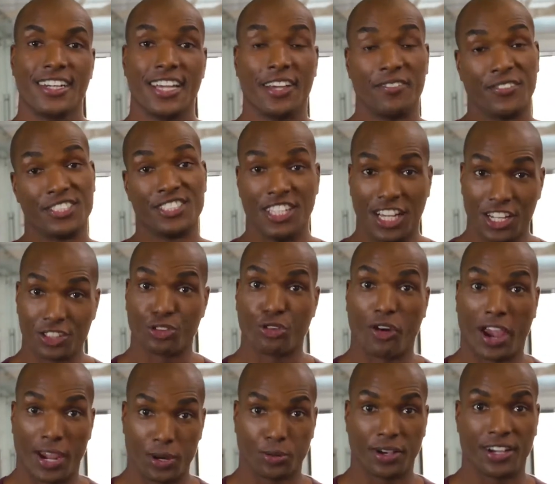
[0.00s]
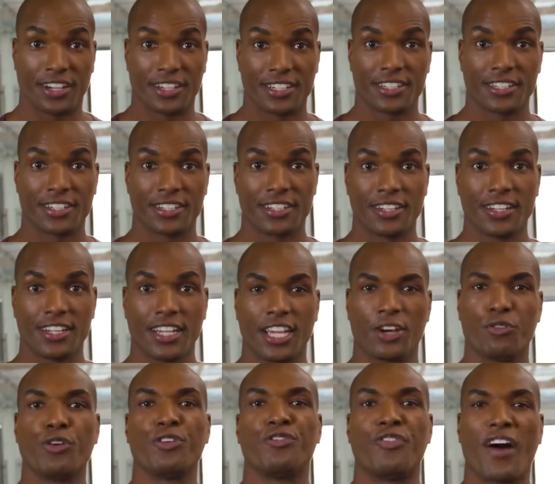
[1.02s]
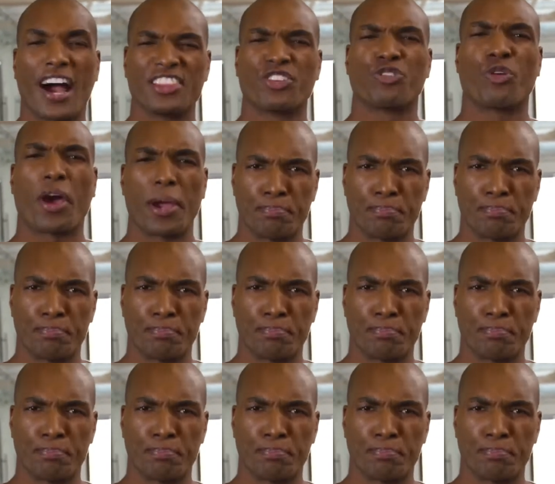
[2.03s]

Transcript: if it's done the right way, if we find the right